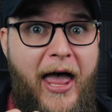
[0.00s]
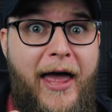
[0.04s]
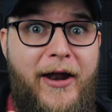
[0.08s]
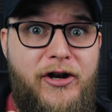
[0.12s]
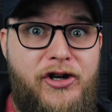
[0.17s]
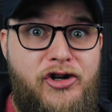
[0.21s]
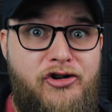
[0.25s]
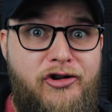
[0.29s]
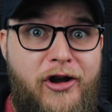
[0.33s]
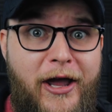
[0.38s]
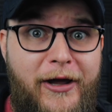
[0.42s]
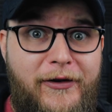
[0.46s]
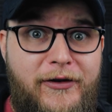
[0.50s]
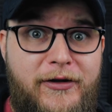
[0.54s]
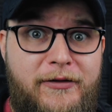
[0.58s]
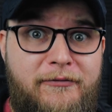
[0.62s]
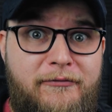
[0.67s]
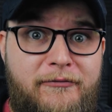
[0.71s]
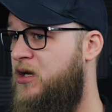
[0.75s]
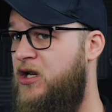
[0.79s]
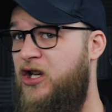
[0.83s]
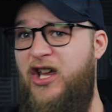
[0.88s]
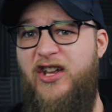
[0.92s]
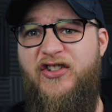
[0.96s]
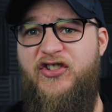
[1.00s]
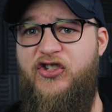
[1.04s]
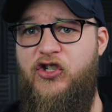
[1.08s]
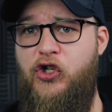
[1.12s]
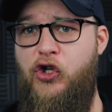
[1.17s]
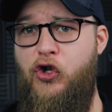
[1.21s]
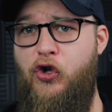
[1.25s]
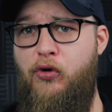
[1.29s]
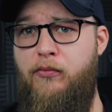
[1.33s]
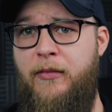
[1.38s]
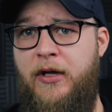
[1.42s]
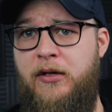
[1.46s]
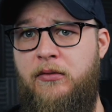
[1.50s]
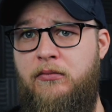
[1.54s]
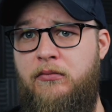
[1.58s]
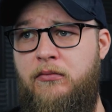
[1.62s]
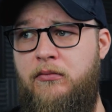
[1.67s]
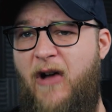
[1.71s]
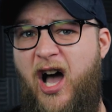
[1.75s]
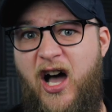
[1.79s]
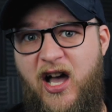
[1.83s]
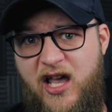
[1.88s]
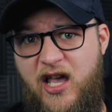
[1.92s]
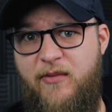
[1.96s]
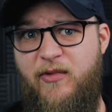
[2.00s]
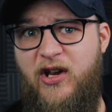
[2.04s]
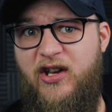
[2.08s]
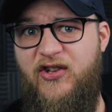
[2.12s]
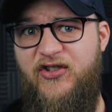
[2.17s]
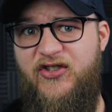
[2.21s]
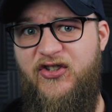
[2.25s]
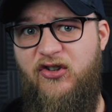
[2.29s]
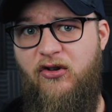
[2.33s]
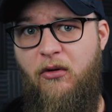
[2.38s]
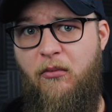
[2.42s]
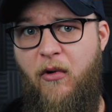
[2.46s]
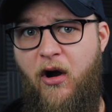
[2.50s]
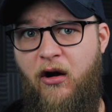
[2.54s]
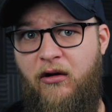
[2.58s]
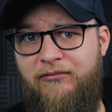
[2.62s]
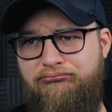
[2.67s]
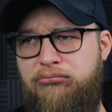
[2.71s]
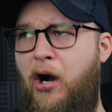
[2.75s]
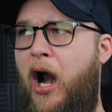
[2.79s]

that shit. Consume. I am a consumer.